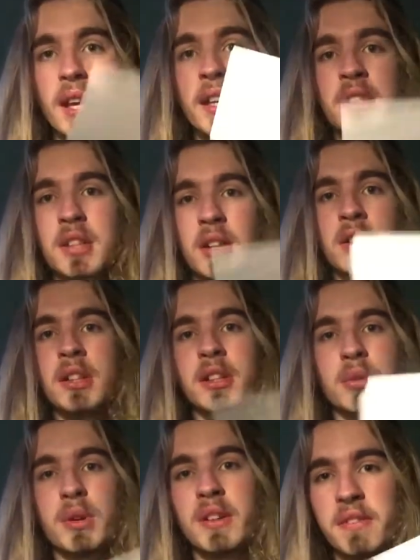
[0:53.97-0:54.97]
It is currently the
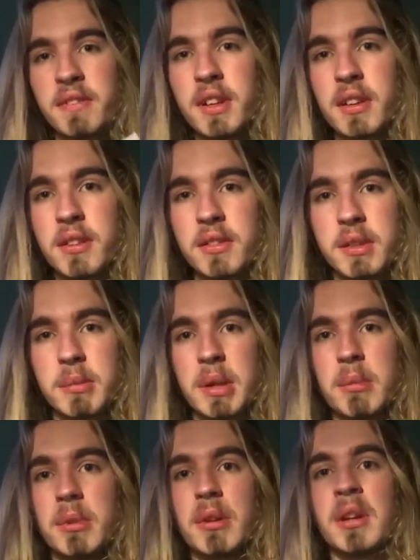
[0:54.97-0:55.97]
25th of
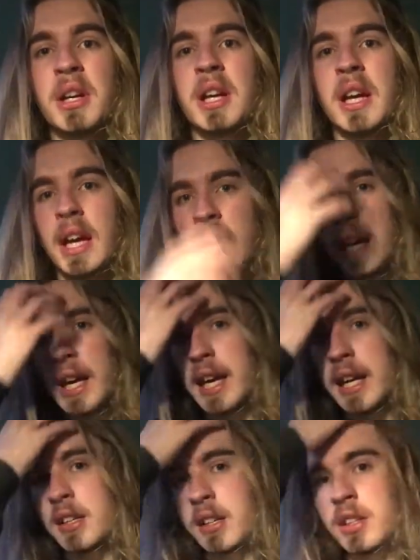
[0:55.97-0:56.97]
September,
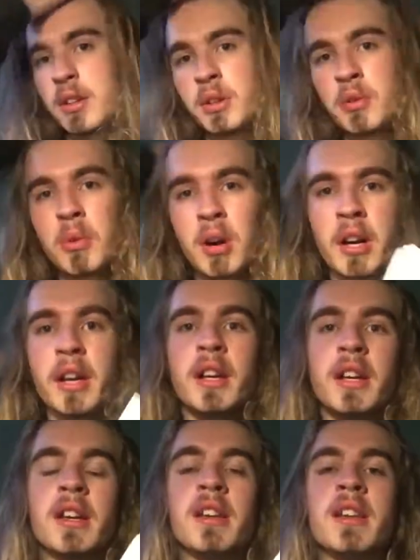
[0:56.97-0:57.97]
and I'll tell you why
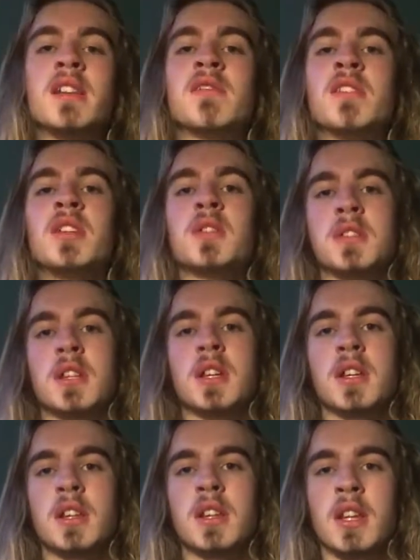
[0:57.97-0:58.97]
this video is
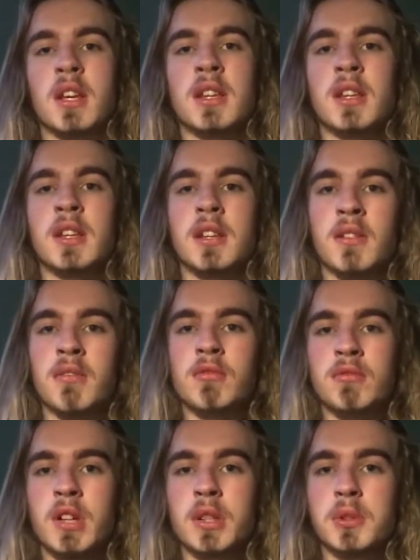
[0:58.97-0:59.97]
the
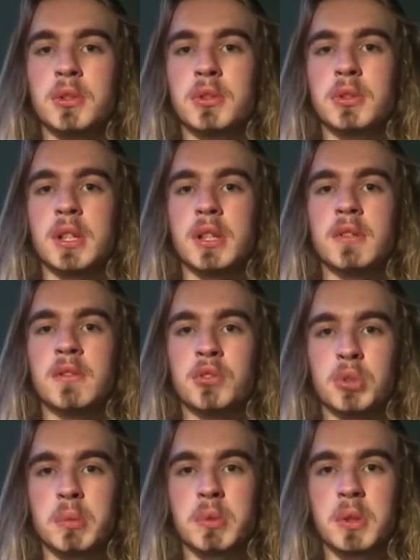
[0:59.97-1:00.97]
records that they
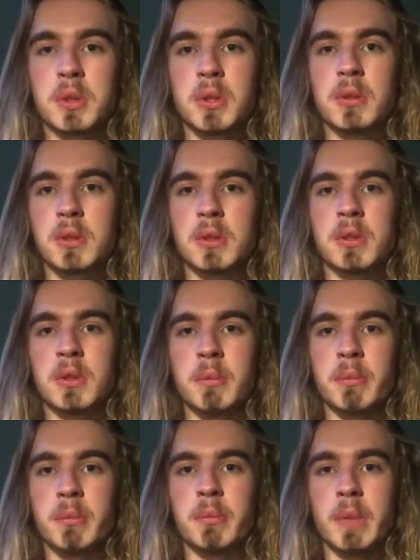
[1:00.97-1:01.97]
dropped, took so long to
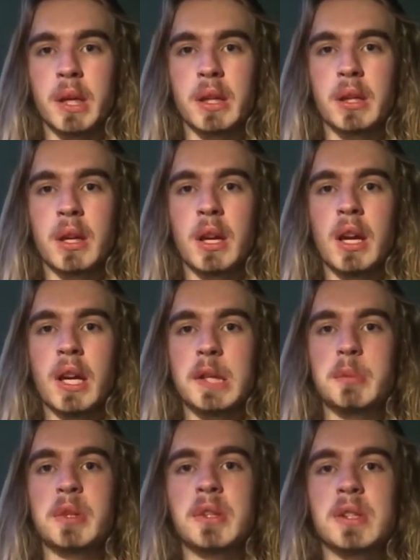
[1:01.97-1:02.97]
make is
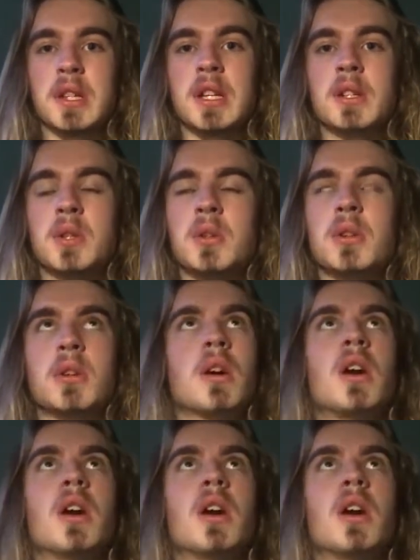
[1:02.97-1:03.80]
because it took